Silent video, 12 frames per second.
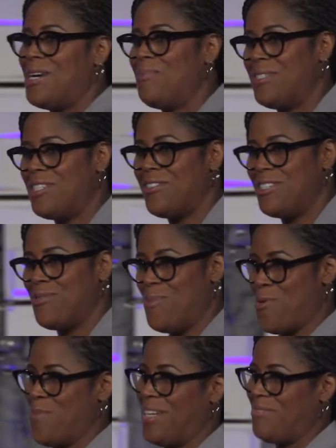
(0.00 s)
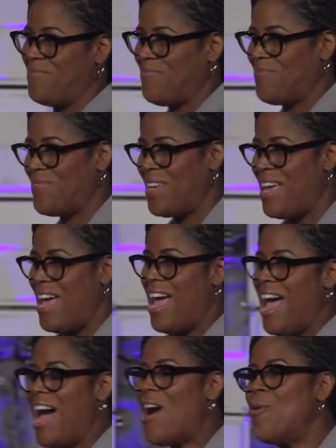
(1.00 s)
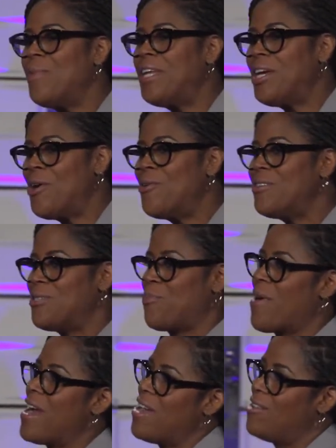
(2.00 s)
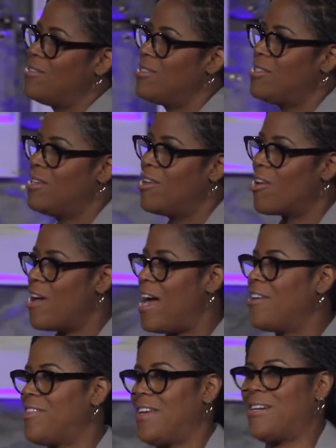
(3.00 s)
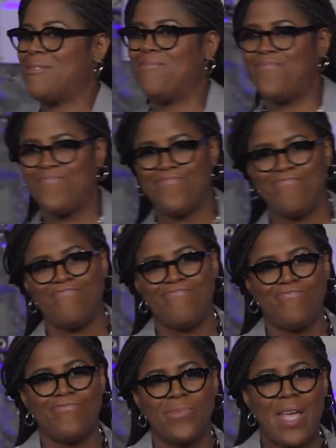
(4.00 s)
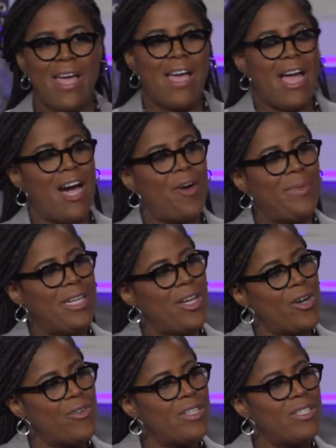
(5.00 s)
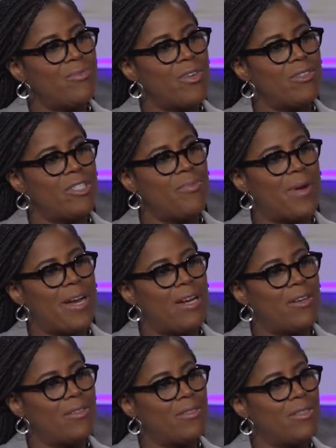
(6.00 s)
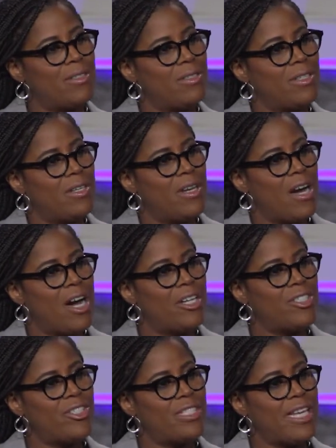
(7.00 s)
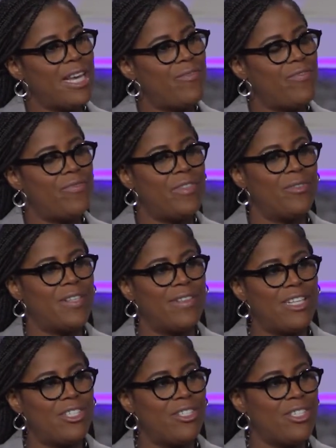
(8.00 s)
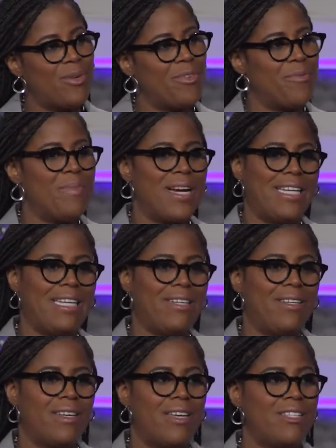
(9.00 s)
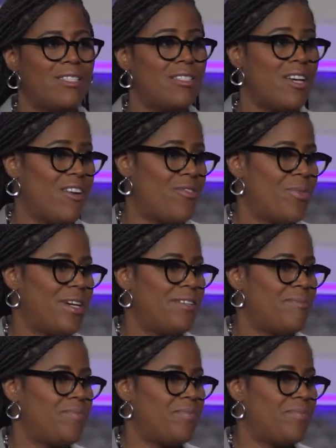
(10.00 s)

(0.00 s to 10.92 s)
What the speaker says: up until this moment. How many Otis Browns are out there? How many Otis and Rosie Brown understand the relationship with money is a tough one?